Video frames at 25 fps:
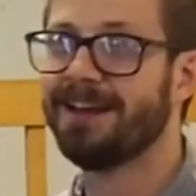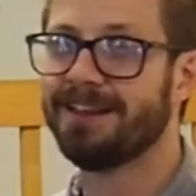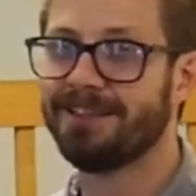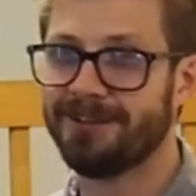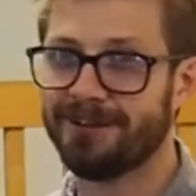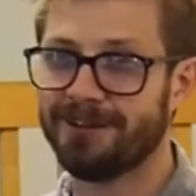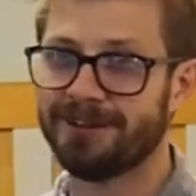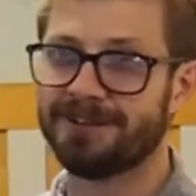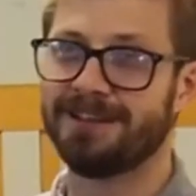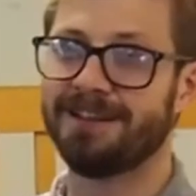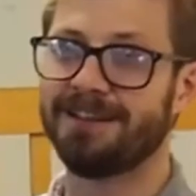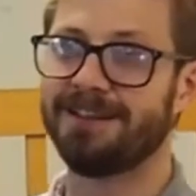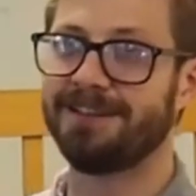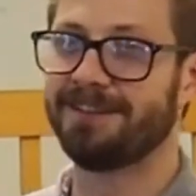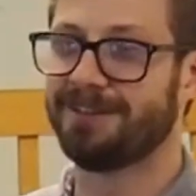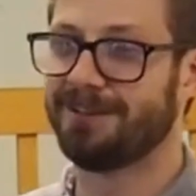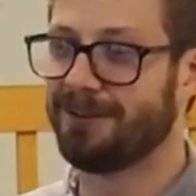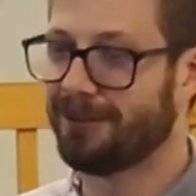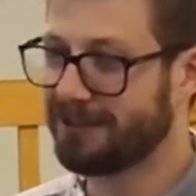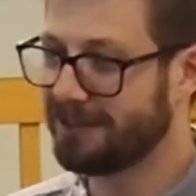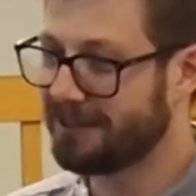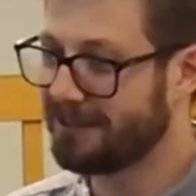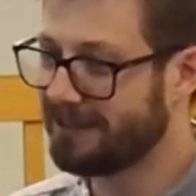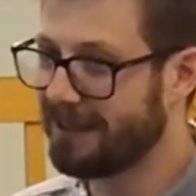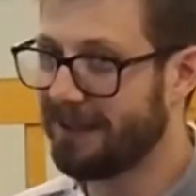Not
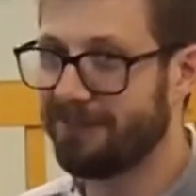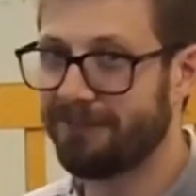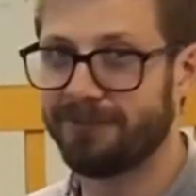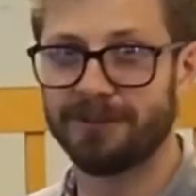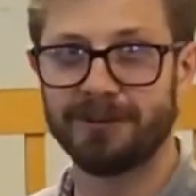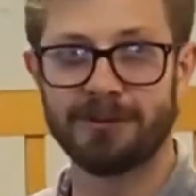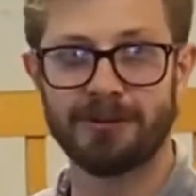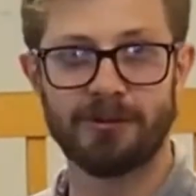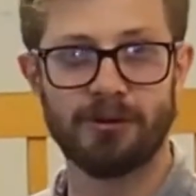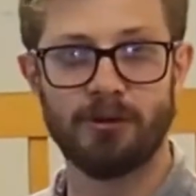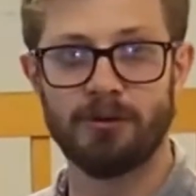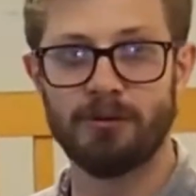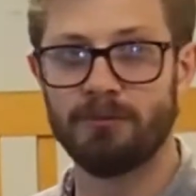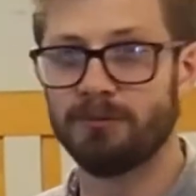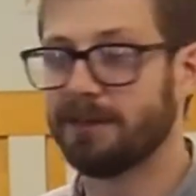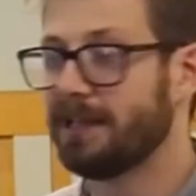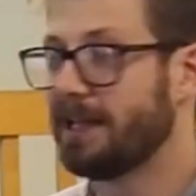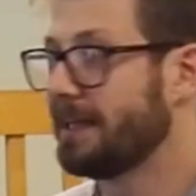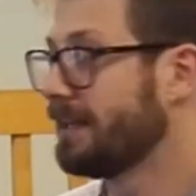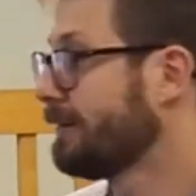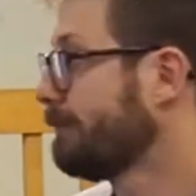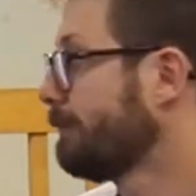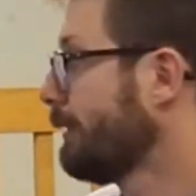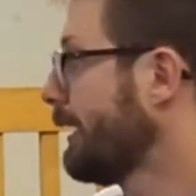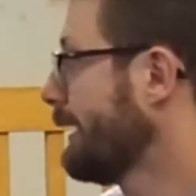in Devon and Cornwall
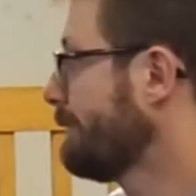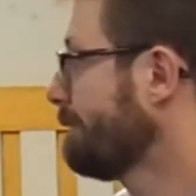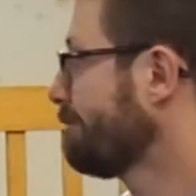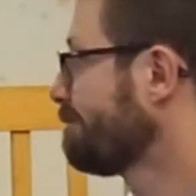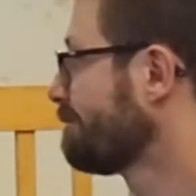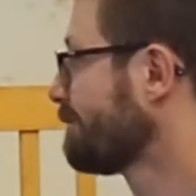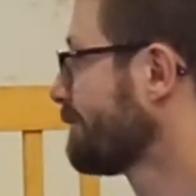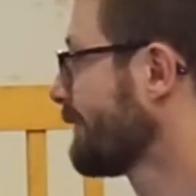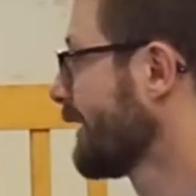anyway.